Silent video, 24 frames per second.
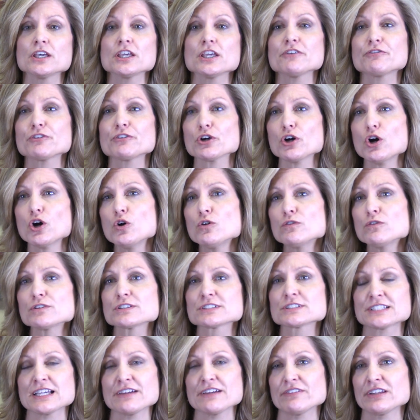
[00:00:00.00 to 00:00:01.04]
If you're over
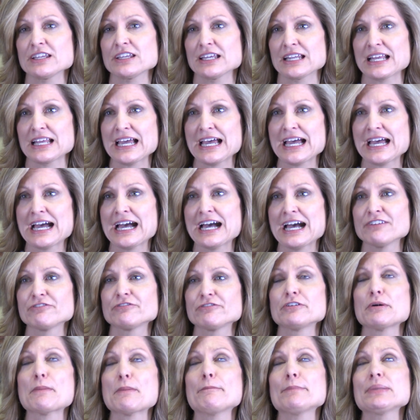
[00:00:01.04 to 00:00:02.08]
70 and a half,
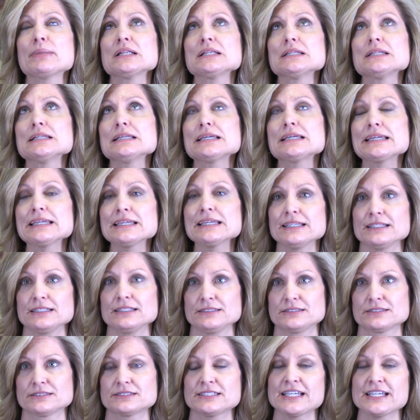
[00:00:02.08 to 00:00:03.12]

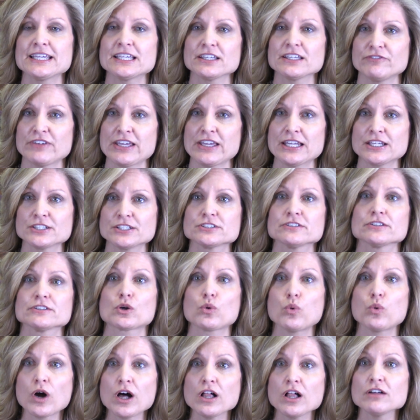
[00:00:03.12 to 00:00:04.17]
please take advantage of the
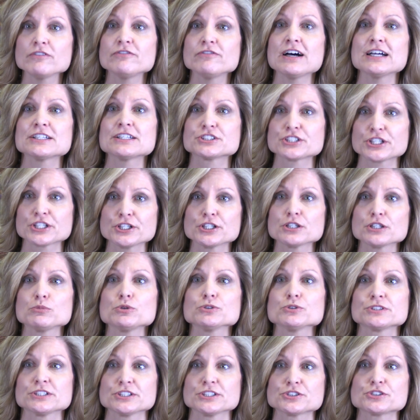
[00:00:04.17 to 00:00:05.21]
qualified
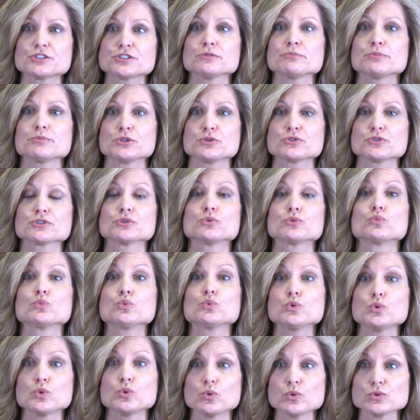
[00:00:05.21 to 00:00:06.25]
charitable distribution
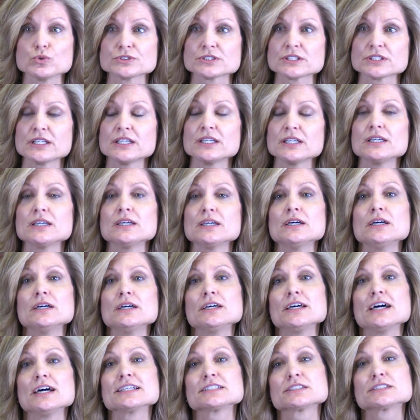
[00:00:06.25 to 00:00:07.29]
rules.
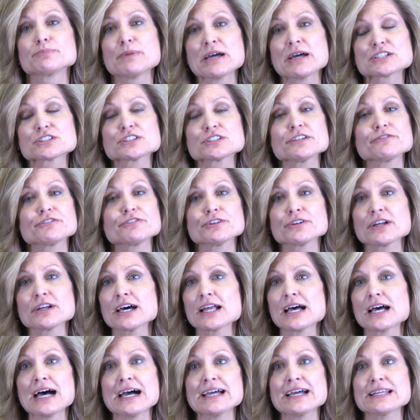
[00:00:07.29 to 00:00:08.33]
Especially if you're
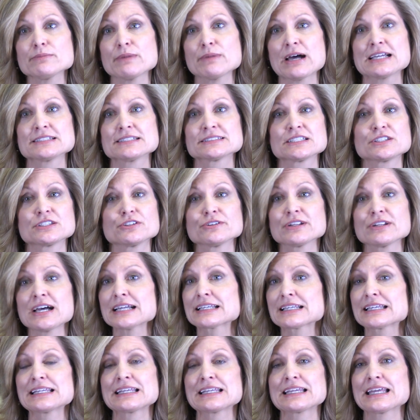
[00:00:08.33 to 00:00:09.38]
not itemizing, you're
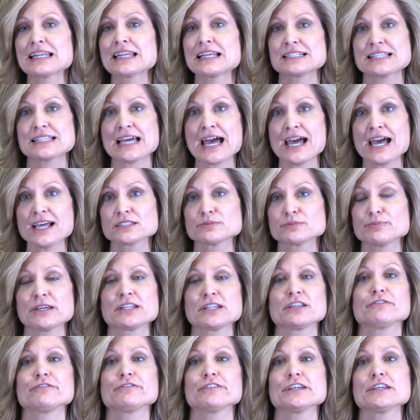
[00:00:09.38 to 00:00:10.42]
not getting any tax
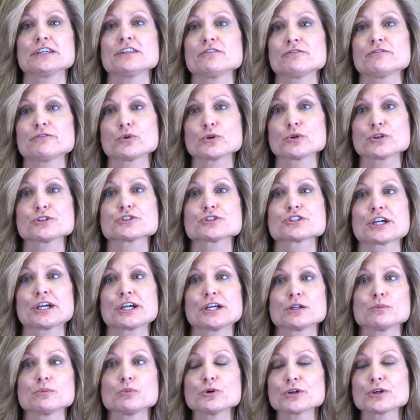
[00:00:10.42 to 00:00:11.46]
benefit for your
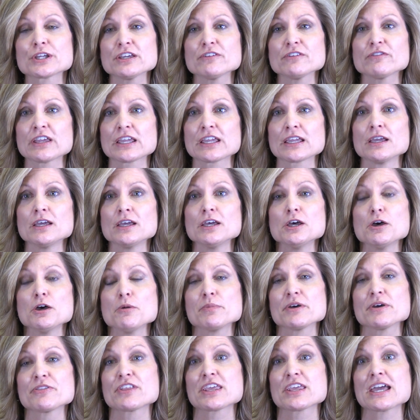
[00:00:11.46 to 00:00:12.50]
charitable giving.
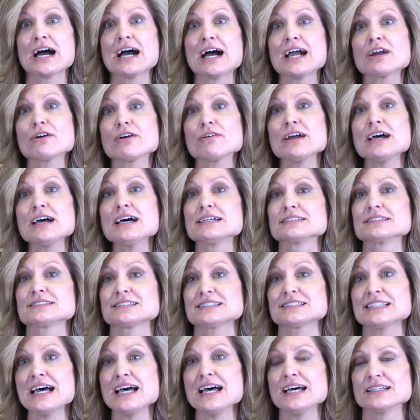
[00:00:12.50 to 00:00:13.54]
But the IRS
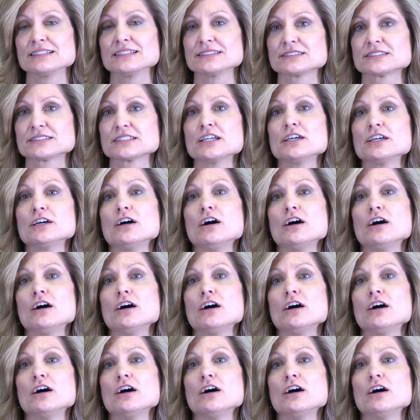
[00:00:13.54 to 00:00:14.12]
says